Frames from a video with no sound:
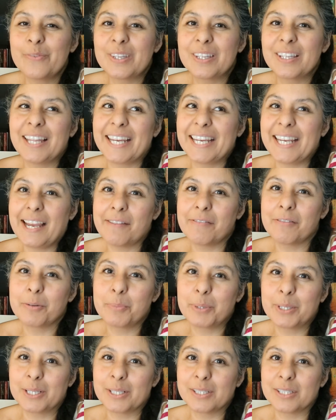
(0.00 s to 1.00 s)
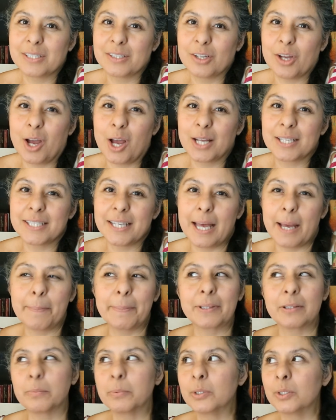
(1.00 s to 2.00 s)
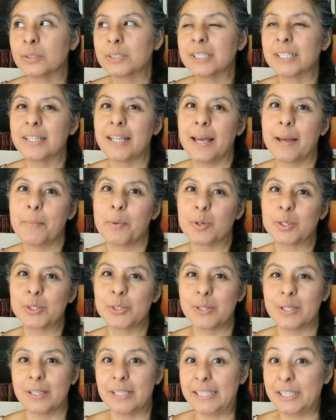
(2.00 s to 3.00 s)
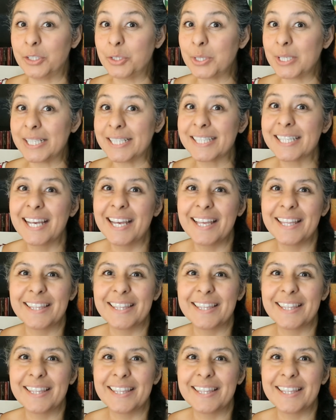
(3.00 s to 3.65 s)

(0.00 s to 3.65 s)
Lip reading: feel like every book is not applicable to them or to their interests.